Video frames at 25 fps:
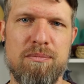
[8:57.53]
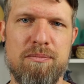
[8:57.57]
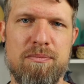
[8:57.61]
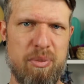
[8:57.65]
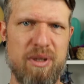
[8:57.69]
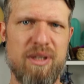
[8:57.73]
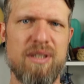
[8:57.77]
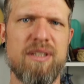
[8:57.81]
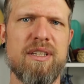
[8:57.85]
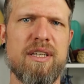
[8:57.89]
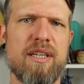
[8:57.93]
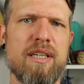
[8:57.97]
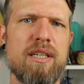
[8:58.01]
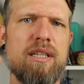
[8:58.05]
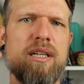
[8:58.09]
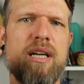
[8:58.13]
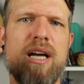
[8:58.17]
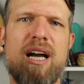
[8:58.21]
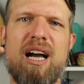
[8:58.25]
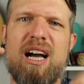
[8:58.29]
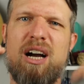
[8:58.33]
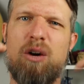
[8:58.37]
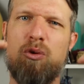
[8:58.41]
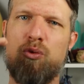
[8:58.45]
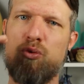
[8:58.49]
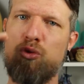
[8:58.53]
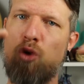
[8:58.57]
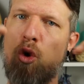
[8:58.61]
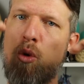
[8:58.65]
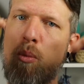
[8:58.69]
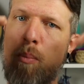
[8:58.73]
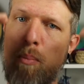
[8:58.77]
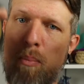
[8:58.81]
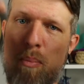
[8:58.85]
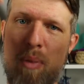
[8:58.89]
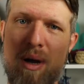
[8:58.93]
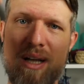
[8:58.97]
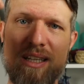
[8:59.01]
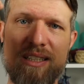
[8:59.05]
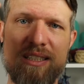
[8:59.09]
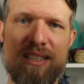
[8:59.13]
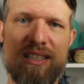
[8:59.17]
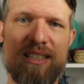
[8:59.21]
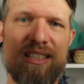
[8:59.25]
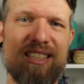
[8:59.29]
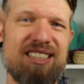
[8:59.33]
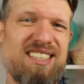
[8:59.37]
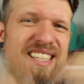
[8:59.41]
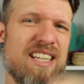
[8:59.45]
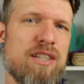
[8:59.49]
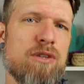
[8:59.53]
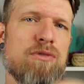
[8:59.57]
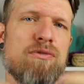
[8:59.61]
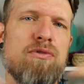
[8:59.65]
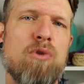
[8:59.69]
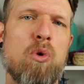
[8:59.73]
Building a robust set of